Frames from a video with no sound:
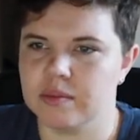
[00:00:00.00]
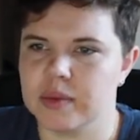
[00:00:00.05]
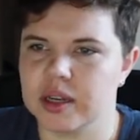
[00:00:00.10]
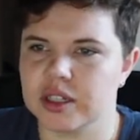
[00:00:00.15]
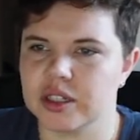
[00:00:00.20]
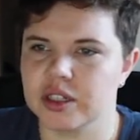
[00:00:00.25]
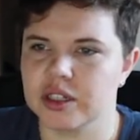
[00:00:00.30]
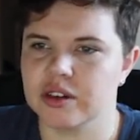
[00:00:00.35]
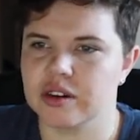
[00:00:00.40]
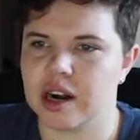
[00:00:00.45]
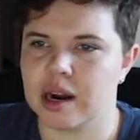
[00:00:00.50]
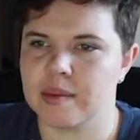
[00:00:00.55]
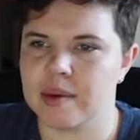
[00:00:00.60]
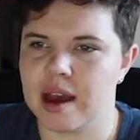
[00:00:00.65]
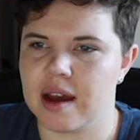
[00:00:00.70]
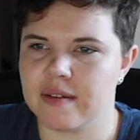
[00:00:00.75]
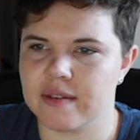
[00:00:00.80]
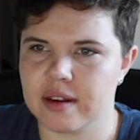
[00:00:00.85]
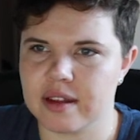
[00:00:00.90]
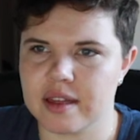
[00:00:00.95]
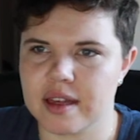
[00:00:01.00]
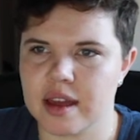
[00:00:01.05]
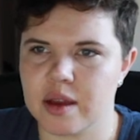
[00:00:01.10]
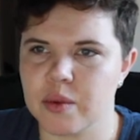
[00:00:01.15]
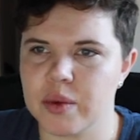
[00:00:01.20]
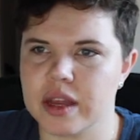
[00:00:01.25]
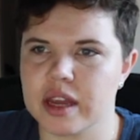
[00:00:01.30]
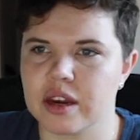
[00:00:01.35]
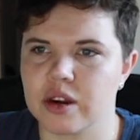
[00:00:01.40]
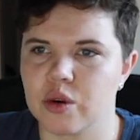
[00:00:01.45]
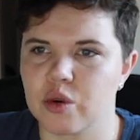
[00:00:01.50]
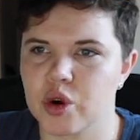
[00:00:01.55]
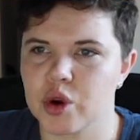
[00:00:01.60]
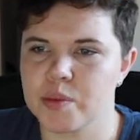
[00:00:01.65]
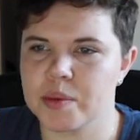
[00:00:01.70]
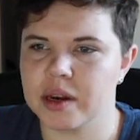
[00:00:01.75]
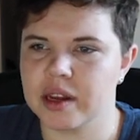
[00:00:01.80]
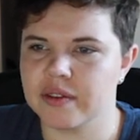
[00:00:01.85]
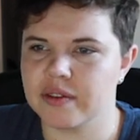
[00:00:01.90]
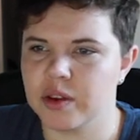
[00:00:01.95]
sure you grab everything. We can group
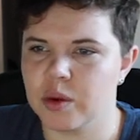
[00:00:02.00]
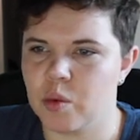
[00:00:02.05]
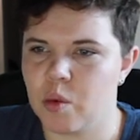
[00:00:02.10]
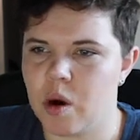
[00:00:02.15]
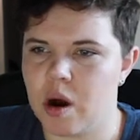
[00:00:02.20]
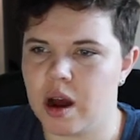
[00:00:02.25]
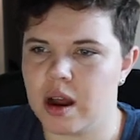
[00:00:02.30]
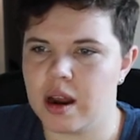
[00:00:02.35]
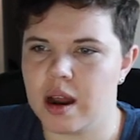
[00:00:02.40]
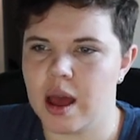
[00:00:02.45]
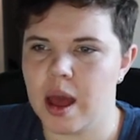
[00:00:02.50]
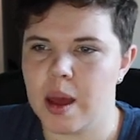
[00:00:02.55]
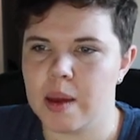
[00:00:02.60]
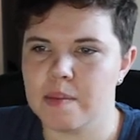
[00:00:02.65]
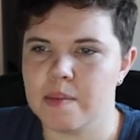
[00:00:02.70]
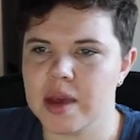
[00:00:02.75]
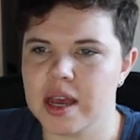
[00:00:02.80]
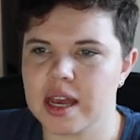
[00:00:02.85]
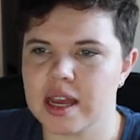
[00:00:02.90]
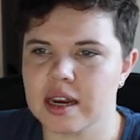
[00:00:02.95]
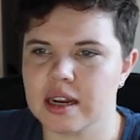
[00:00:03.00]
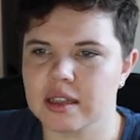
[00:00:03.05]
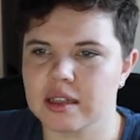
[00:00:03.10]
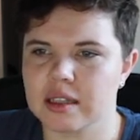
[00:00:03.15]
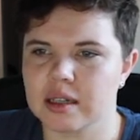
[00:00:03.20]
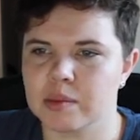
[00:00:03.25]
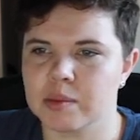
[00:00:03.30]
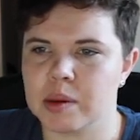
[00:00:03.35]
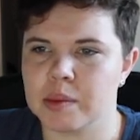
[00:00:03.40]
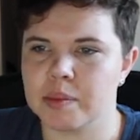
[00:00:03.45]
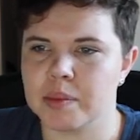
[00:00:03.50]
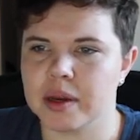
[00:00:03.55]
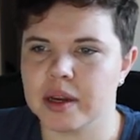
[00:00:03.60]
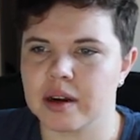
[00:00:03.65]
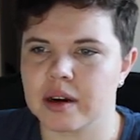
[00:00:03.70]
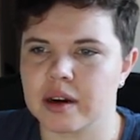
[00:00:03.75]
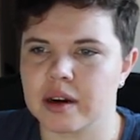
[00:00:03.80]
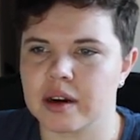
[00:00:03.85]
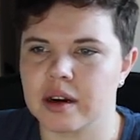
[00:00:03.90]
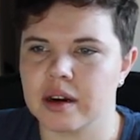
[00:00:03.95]
it if you want, make it a little bit
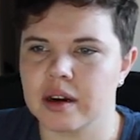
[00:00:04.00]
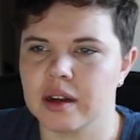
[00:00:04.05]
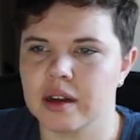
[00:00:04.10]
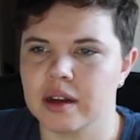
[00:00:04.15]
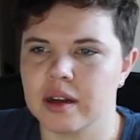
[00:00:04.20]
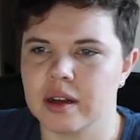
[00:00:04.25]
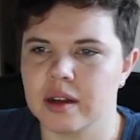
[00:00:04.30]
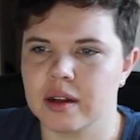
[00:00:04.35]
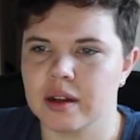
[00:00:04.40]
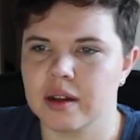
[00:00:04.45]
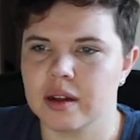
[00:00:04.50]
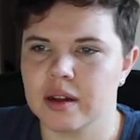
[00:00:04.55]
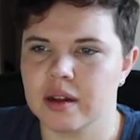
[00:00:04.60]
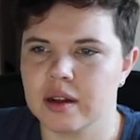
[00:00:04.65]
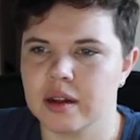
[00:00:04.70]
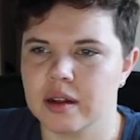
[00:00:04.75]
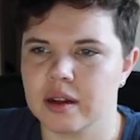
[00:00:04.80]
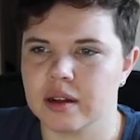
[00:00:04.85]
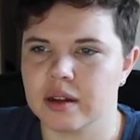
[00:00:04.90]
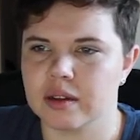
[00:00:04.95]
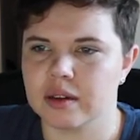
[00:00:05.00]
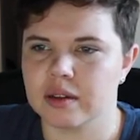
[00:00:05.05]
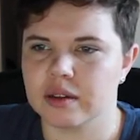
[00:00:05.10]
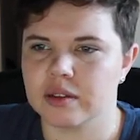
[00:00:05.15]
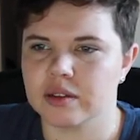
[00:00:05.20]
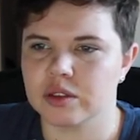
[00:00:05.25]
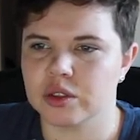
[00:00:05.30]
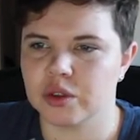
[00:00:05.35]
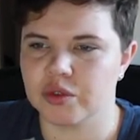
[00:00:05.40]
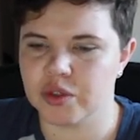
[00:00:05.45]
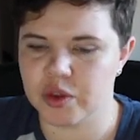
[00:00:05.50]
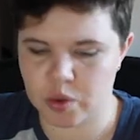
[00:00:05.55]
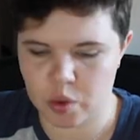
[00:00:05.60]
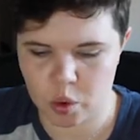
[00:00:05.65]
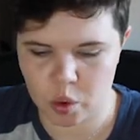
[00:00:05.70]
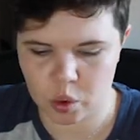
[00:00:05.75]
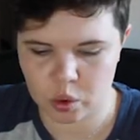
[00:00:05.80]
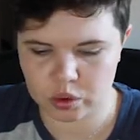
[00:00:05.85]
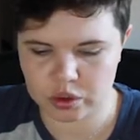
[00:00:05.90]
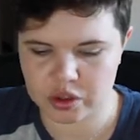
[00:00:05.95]
bigger. So if you
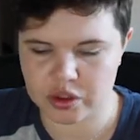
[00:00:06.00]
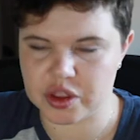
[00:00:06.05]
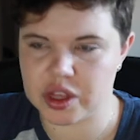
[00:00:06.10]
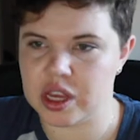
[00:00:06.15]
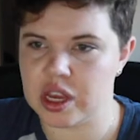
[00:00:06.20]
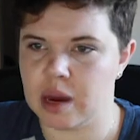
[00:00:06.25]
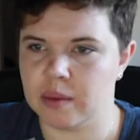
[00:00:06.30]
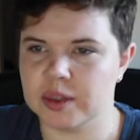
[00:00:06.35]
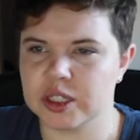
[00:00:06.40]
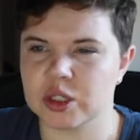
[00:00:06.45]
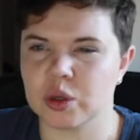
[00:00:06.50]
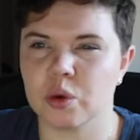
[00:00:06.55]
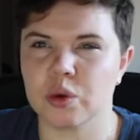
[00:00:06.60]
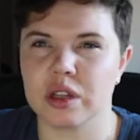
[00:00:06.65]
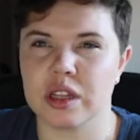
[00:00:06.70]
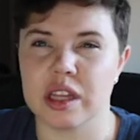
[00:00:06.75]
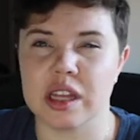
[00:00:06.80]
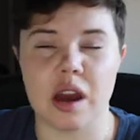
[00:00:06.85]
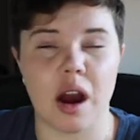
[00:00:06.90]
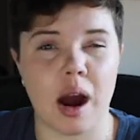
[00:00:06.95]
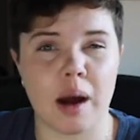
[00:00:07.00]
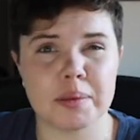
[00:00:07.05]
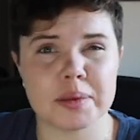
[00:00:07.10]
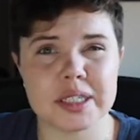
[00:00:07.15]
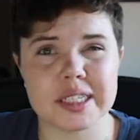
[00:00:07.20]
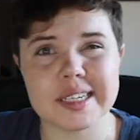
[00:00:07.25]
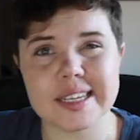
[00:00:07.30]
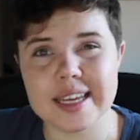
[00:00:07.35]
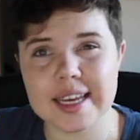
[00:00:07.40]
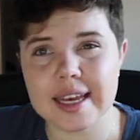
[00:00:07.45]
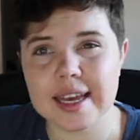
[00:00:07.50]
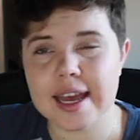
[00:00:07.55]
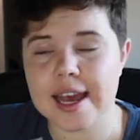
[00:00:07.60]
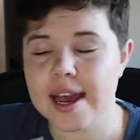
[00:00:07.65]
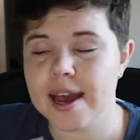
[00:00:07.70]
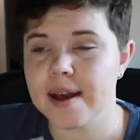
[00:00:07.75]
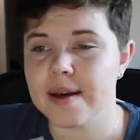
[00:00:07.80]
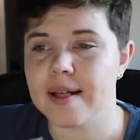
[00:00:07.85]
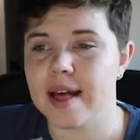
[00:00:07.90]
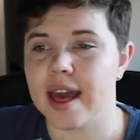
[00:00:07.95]
hold I'm just holding the option key
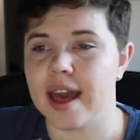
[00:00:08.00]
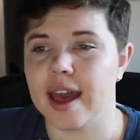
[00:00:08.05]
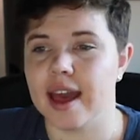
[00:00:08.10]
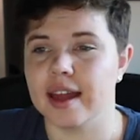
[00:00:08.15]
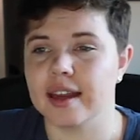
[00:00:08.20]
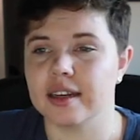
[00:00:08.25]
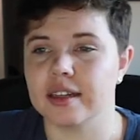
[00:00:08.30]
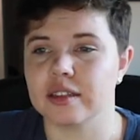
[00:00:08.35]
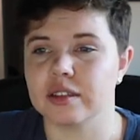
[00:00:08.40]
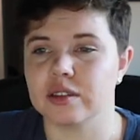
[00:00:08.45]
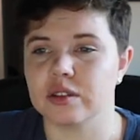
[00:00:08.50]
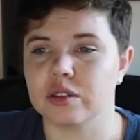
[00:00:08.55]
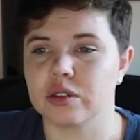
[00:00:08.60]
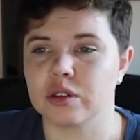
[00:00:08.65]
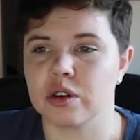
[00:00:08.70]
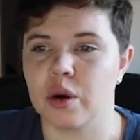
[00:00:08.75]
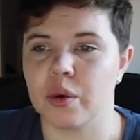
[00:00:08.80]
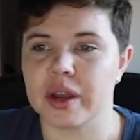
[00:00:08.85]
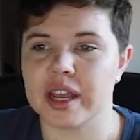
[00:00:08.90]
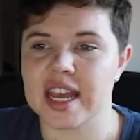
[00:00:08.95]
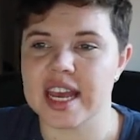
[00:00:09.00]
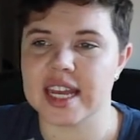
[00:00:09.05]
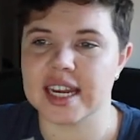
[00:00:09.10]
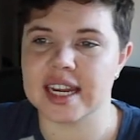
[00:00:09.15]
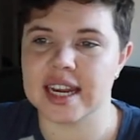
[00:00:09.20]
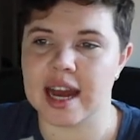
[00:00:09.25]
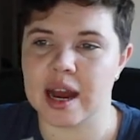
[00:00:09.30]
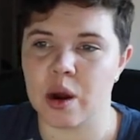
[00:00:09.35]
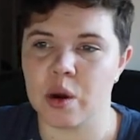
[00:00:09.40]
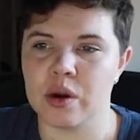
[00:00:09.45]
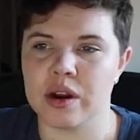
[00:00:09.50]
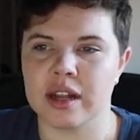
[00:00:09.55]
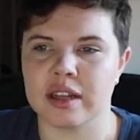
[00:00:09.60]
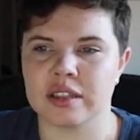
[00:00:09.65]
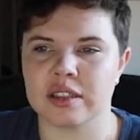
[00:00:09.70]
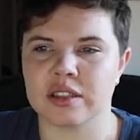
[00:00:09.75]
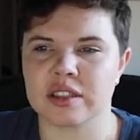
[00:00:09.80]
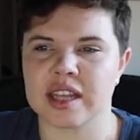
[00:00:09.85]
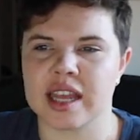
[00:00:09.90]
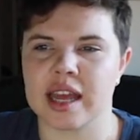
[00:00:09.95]
and going in and out, and it's
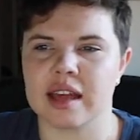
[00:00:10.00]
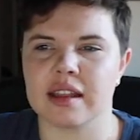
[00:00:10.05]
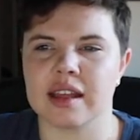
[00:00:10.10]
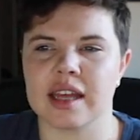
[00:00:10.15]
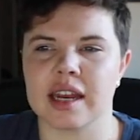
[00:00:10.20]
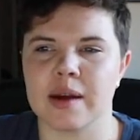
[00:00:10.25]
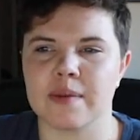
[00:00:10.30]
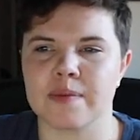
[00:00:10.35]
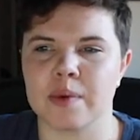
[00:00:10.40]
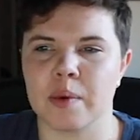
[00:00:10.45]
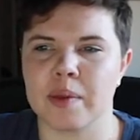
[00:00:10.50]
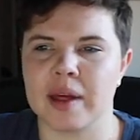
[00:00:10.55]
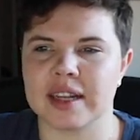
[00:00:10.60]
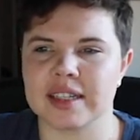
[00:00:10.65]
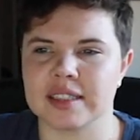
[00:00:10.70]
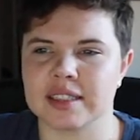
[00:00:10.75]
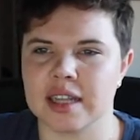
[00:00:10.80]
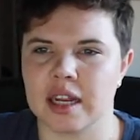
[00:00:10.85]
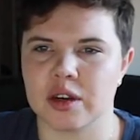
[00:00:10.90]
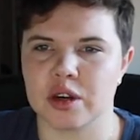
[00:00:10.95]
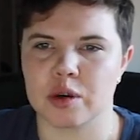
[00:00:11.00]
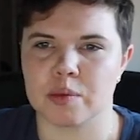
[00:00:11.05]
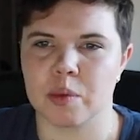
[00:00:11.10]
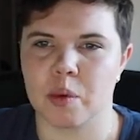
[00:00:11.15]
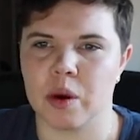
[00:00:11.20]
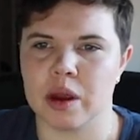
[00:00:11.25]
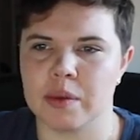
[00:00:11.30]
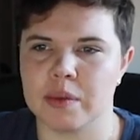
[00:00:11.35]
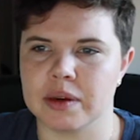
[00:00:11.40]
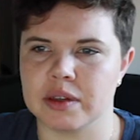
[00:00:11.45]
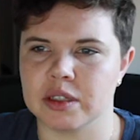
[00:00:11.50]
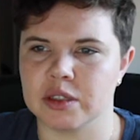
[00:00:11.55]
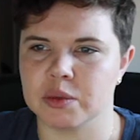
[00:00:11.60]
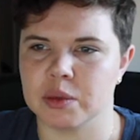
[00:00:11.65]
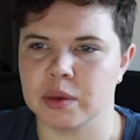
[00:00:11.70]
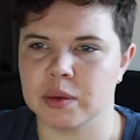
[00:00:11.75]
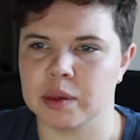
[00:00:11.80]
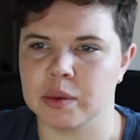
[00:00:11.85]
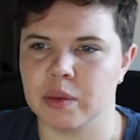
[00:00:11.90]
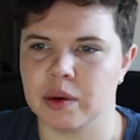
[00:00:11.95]
scaling it up from that center point, which is
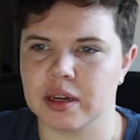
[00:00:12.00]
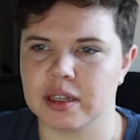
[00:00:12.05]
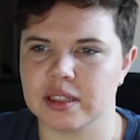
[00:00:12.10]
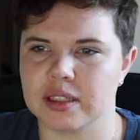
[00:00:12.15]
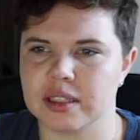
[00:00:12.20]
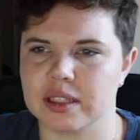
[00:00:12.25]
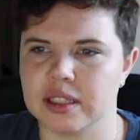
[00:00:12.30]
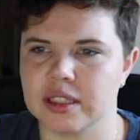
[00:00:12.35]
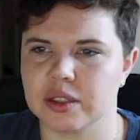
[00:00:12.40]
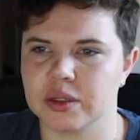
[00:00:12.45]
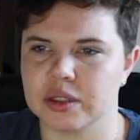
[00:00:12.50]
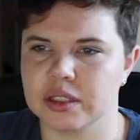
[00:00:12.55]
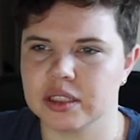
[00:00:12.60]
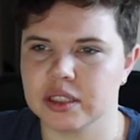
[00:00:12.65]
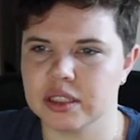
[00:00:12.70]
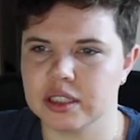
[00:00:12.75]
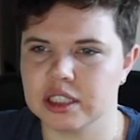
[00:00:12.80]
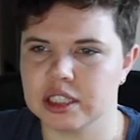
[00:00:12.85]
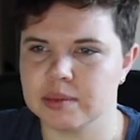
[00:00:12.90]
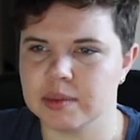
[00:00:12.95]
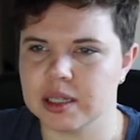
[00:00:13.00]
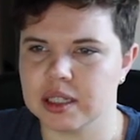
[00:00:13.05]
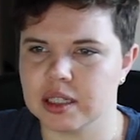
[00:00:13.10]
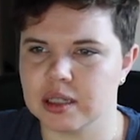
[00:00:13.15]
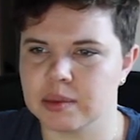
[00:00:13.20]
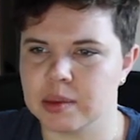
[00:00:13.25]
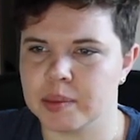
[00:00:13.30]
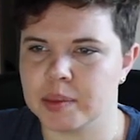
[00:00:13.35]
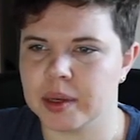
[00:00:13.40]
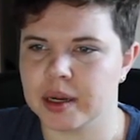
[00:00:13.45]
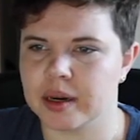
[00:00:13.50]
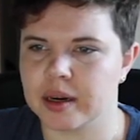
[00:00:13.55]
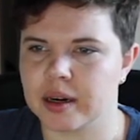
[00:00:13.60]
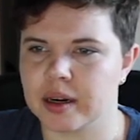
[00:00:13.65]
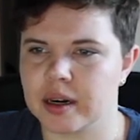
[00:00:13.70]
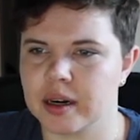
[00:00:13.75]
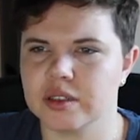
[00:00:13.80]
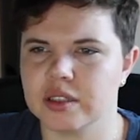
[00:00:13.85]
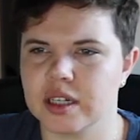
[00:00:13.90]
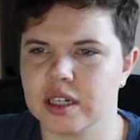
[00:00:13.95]
what we want to see. So it still needs to be a little bit bigger,
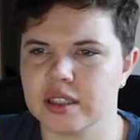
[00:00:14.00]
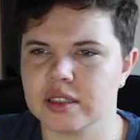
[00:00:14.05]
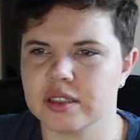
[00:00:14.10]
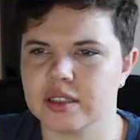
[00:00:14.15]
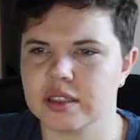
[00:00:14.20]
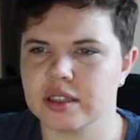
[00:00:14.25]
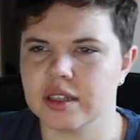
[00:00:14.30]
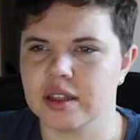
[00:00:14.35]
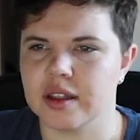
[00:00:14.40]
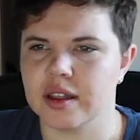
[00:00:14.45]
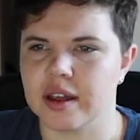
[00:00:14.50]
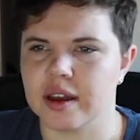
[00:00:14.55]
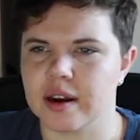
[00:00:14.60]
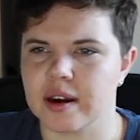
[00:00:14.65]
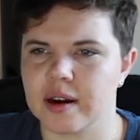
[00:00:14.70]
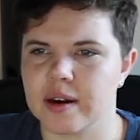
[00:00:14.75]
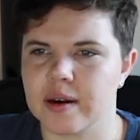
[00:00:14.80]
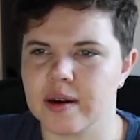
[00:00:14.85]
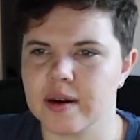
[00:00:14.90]
just to there.